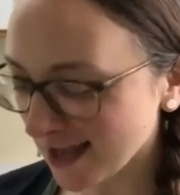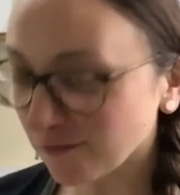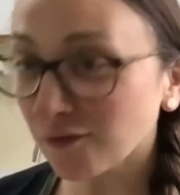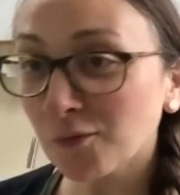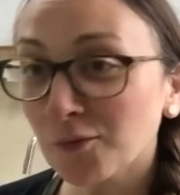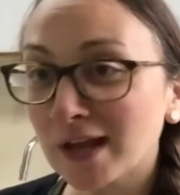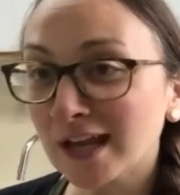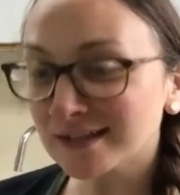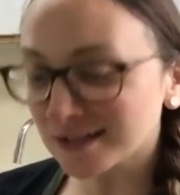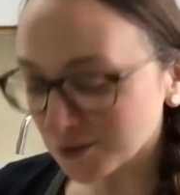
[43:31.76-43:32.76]
If we
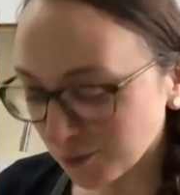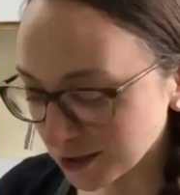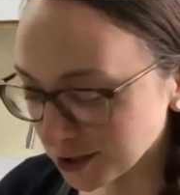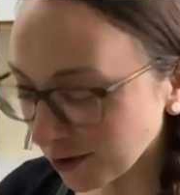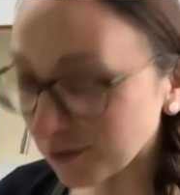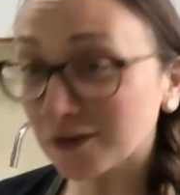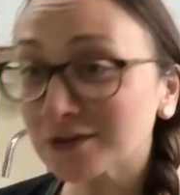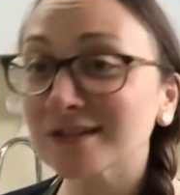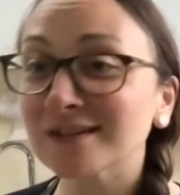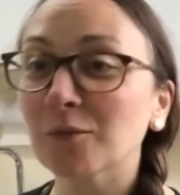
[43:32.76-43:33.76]
can switch over
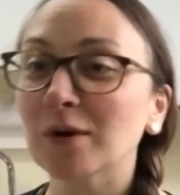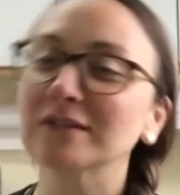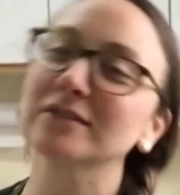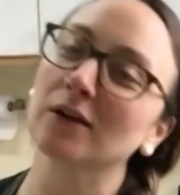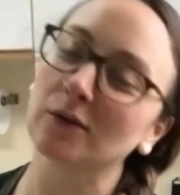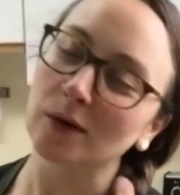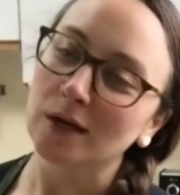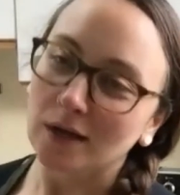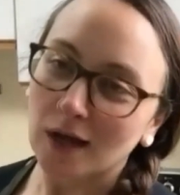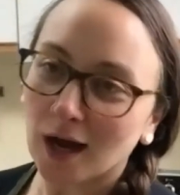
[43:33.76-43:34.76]
to the one, so
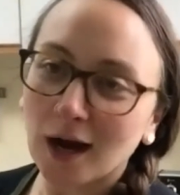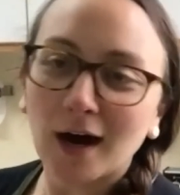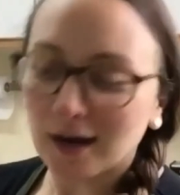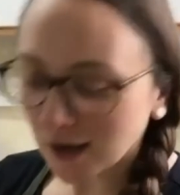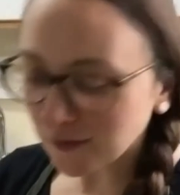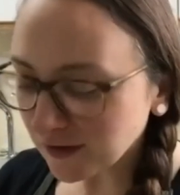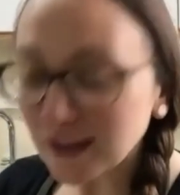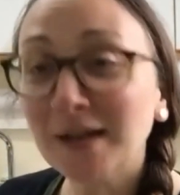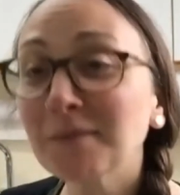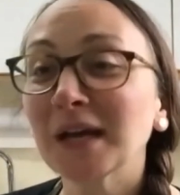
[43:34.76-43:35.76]
I feel
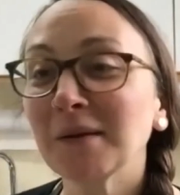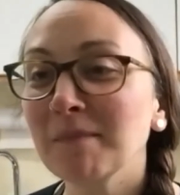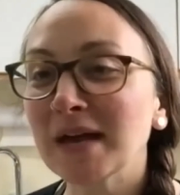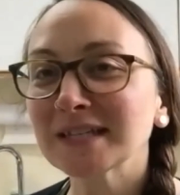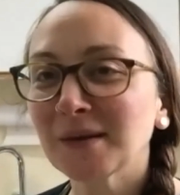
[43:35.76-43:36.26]
like I'm gonna mess